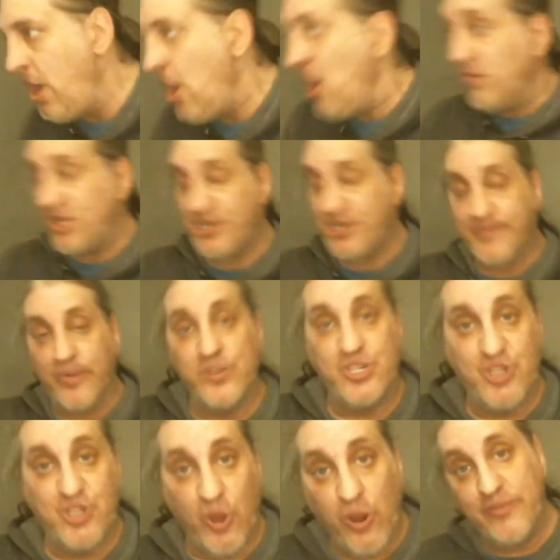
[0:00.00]
which
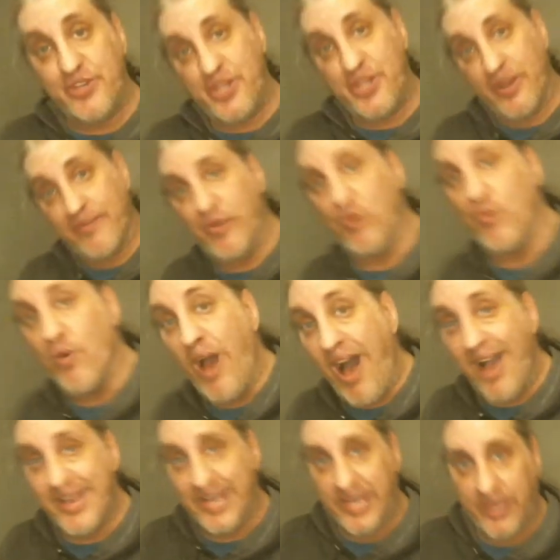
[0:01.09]
preserves their
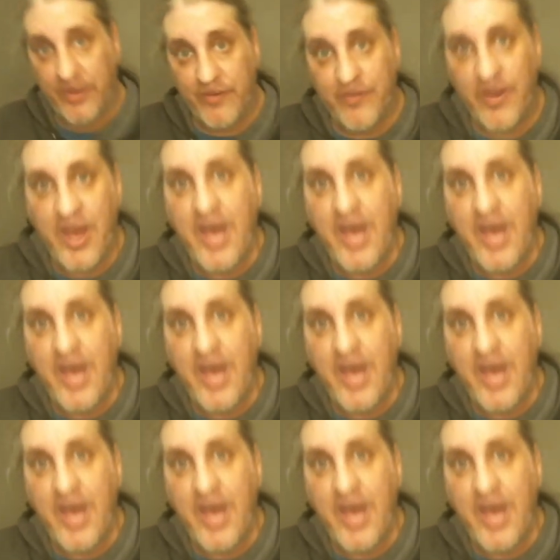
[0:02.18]
prerogative